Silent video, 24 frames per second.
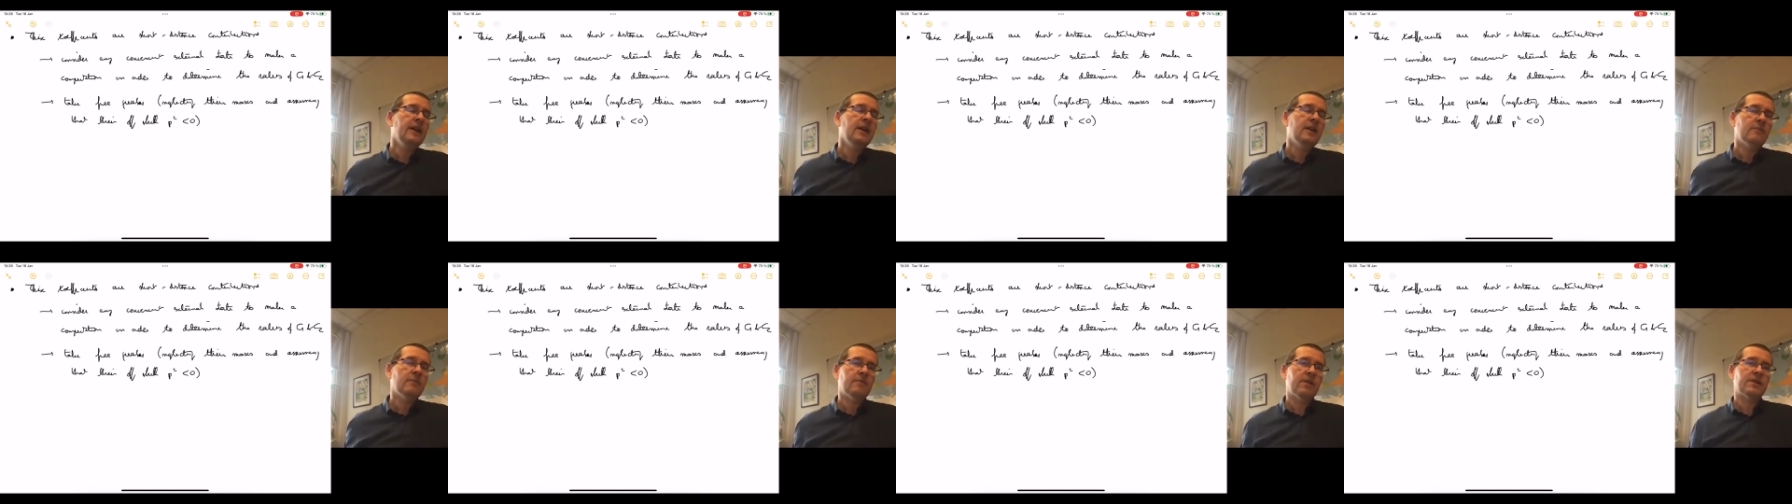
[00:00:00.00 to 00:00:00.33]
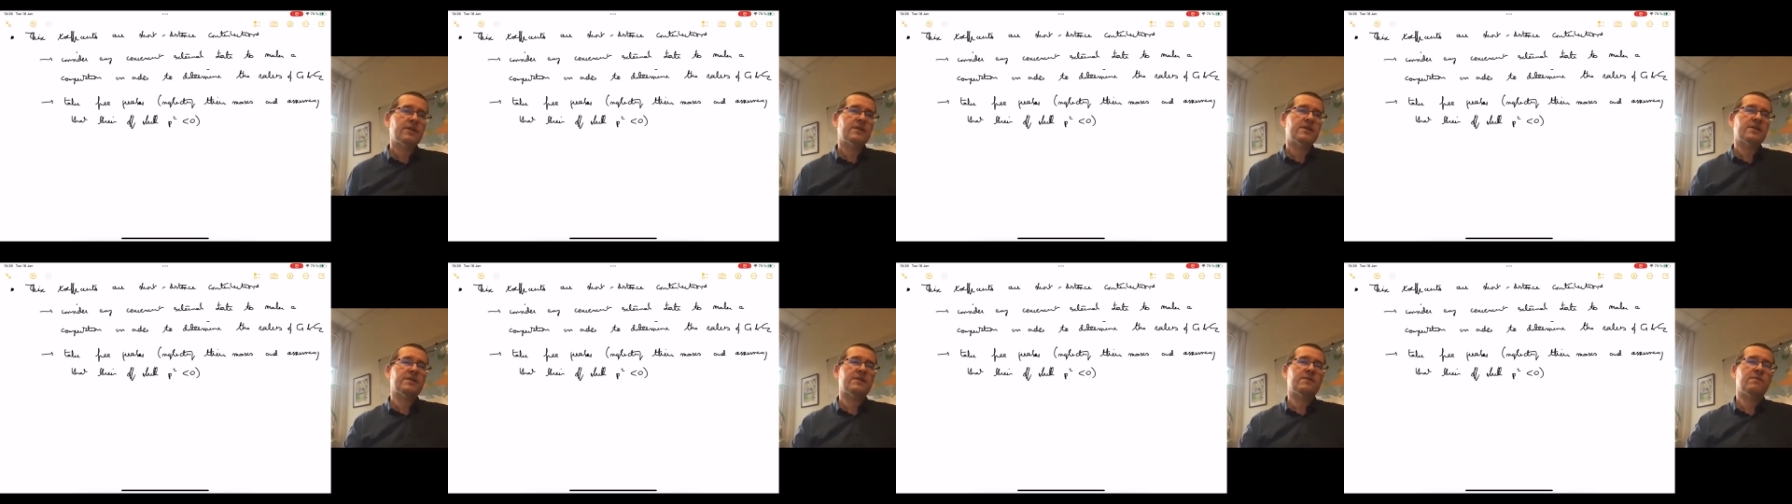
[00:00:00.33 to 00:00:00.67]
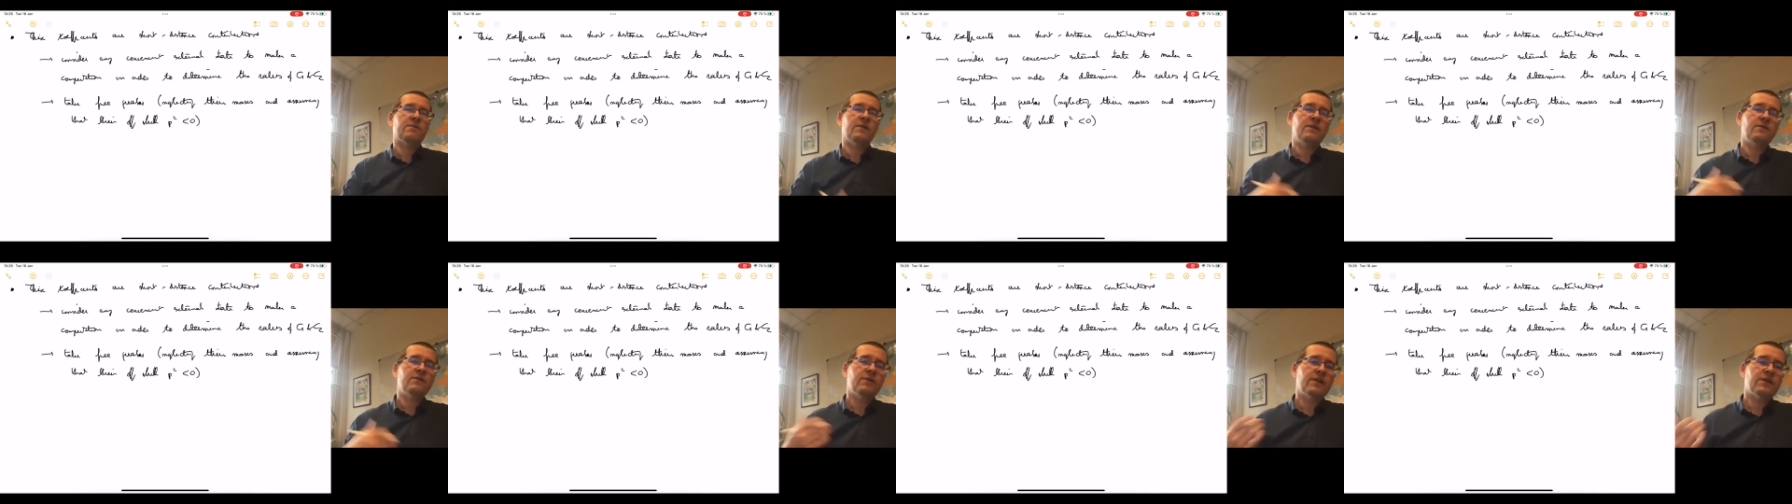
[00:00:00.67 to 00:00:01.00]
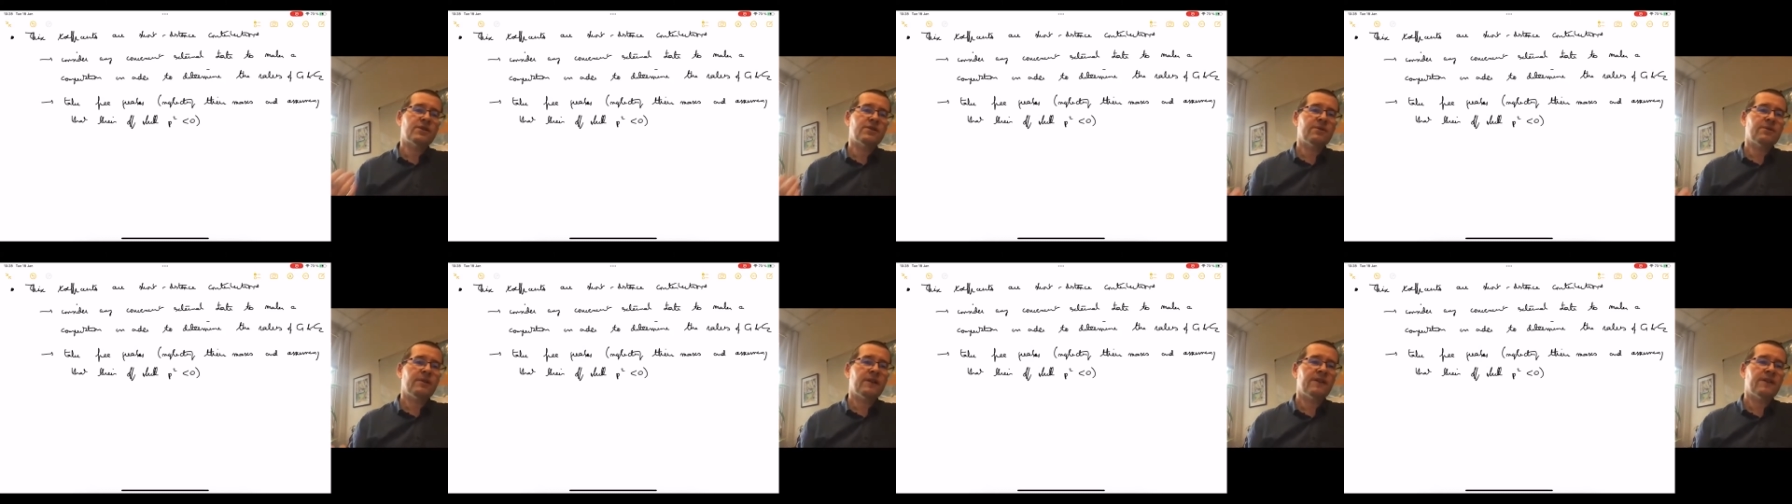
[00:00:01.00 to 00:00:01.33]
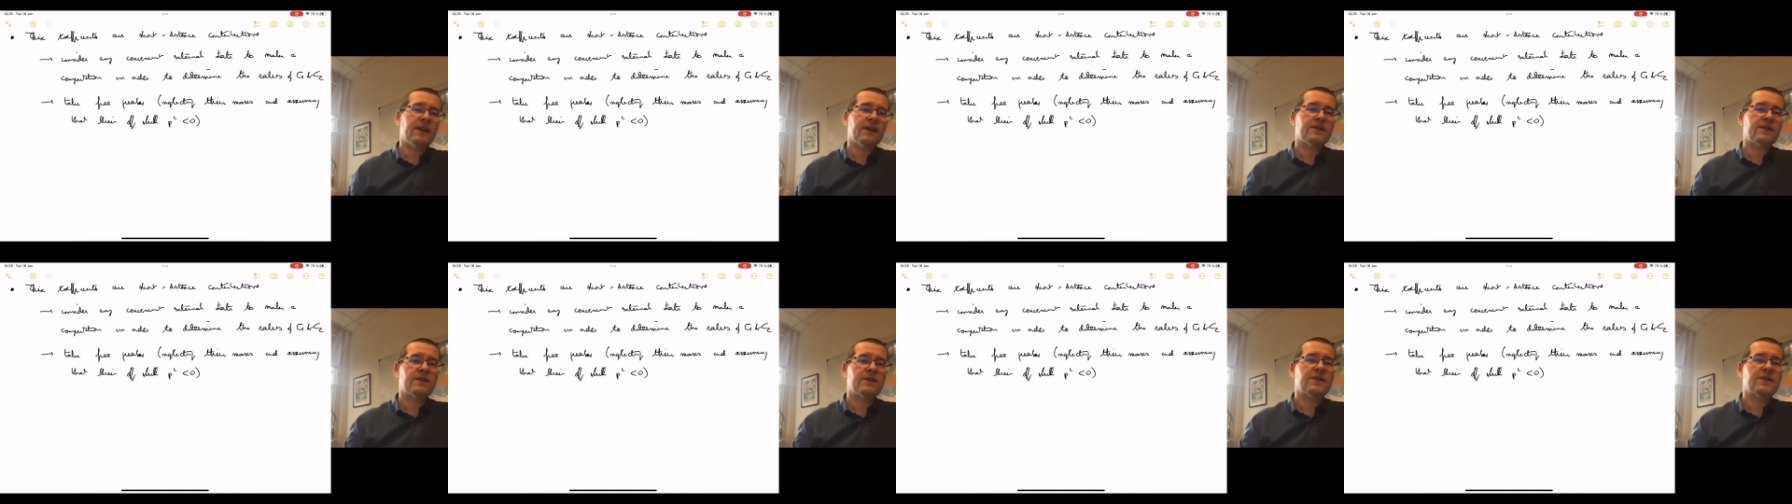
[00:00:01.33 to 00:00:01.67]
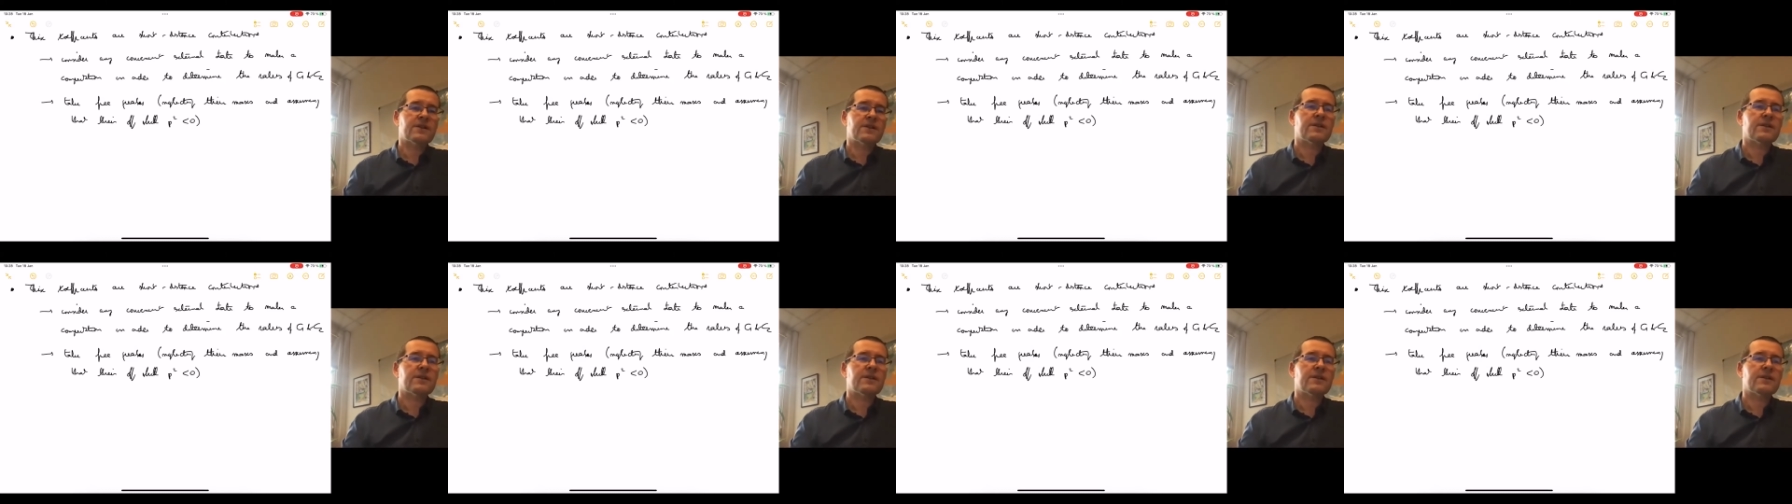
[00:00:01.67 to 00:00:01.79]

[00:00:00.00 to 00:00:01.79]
But when we're doing that,